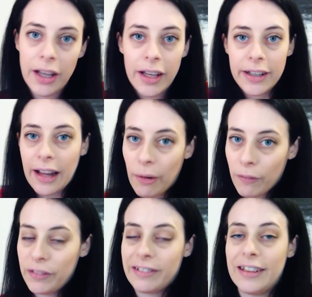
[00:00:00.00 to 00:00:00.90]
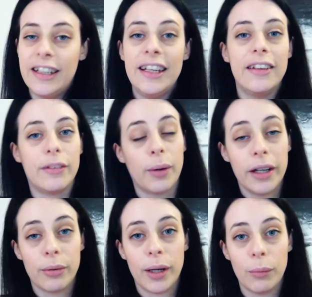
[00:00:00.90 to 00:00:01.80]
Now, obviously, it's
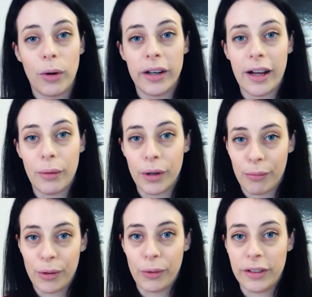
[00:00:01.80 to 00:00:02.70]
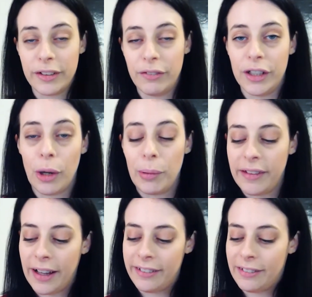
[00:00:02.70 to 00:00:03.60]
2021 now when I'm recording this video, but
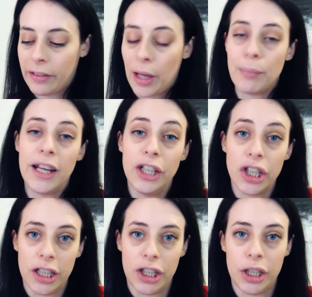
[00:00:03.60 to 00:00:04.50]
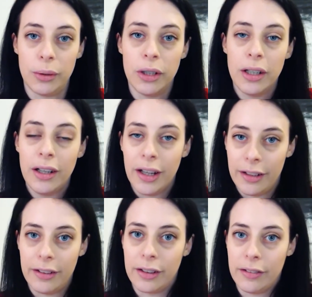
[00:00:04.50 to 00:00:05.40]
that is still a major issue
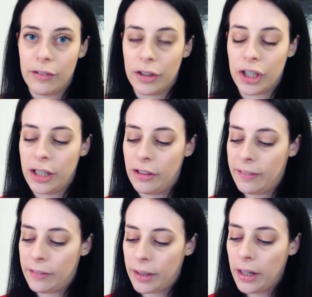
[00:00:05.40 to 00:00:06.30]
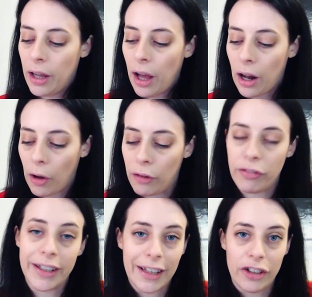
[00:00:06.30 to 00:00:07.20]
in the construction industry. A lot of
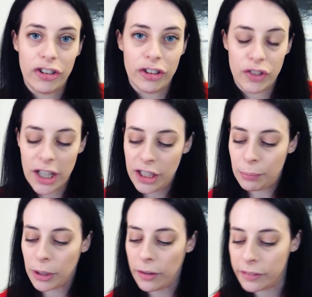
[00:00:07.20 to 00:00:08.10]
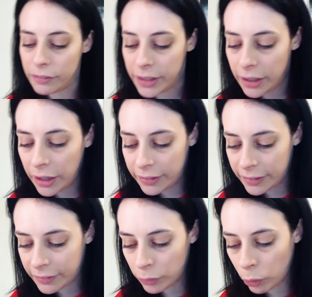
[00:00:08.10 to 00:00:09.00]
regulations have changed because of it, and
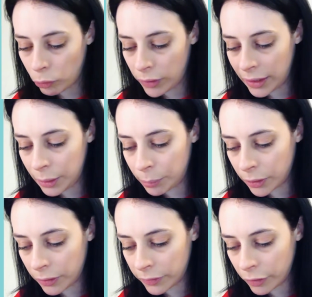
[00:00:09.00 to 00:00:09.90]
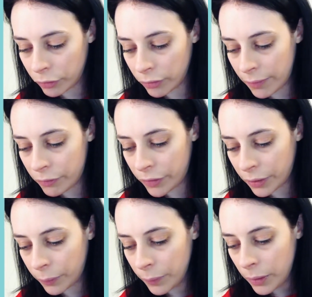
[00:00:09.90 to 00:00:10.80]
this is all really because of
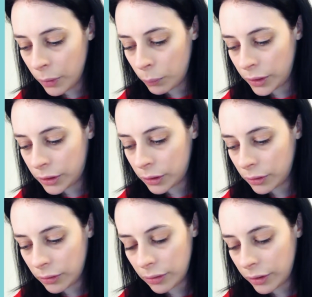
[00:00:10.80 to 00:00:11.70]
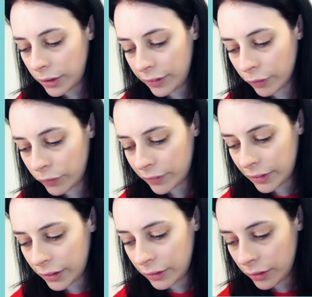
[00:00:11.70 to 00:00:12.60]
Grenfell, which is
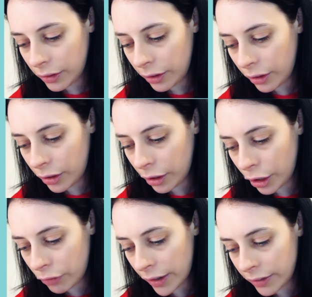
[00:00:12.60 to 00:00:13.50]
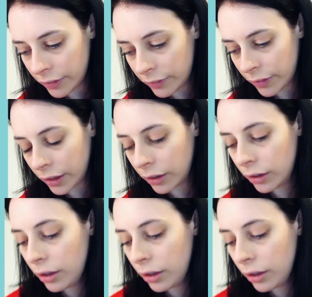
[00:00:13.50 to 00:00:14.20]
obviously a horrendous thing